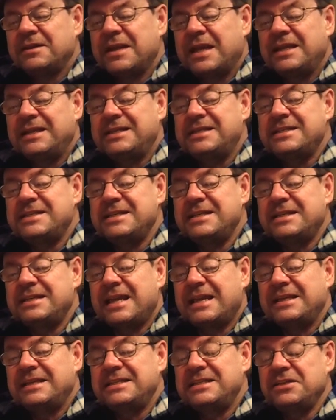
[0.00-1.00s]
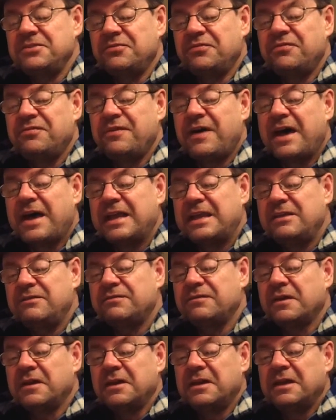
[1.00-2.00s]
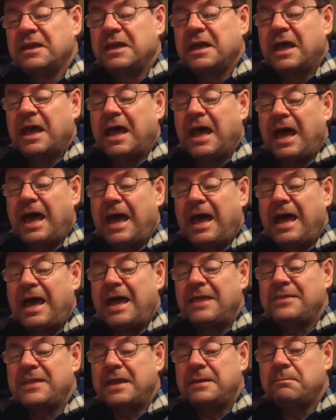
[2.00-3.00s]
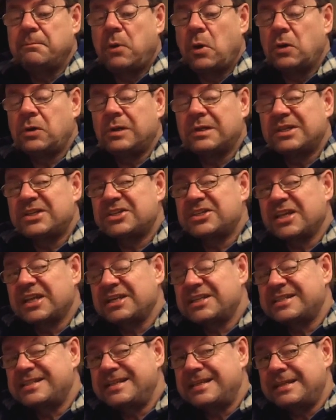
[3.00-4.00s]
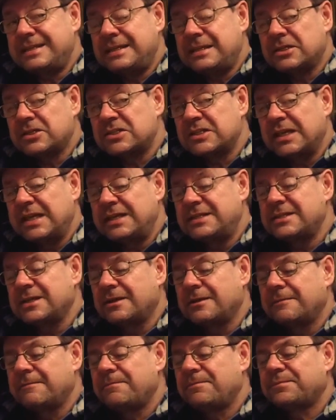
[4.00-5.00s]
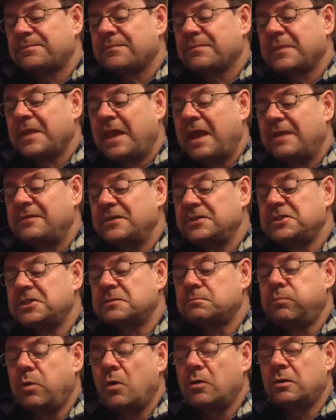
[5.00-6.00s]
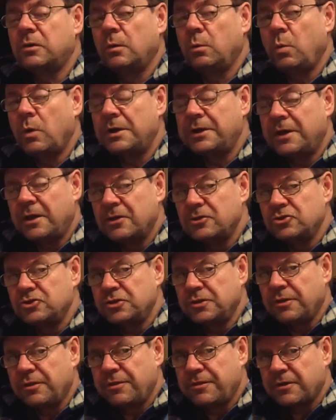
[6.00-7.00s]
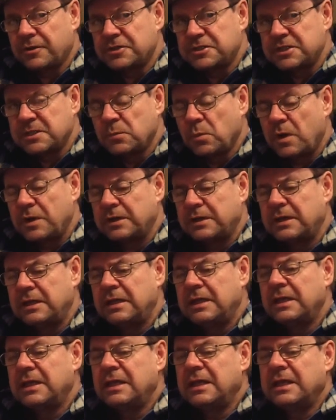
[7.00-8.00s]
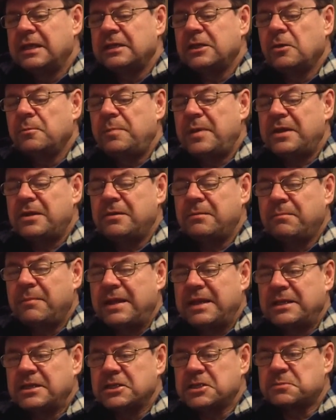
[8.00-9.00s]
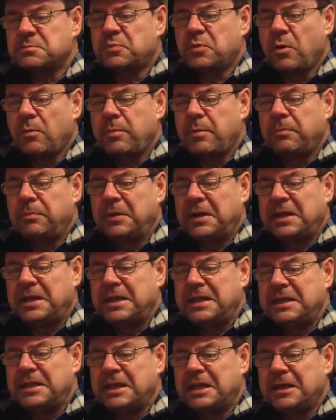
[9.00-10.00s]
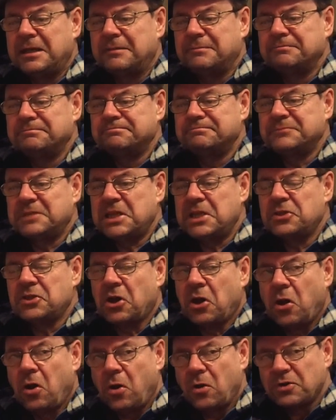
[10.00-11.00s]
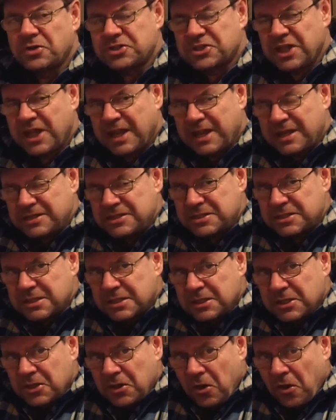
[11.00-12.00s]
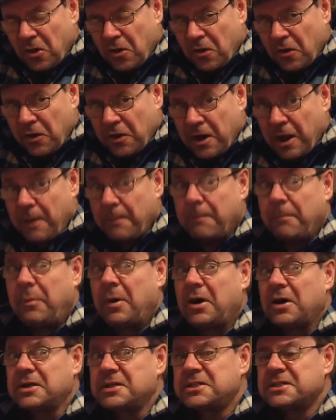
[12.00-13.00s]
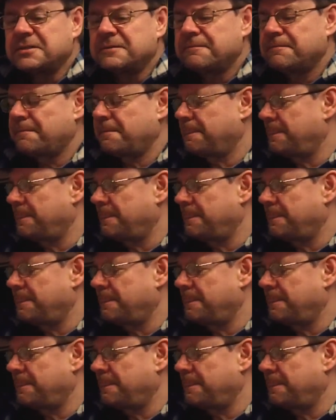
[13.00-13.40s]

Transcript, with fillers: 1995, uh, and then bottled 16 years later. And this is bottle 131. Now, bear in mind it's probably um, either a hogshead or a butt,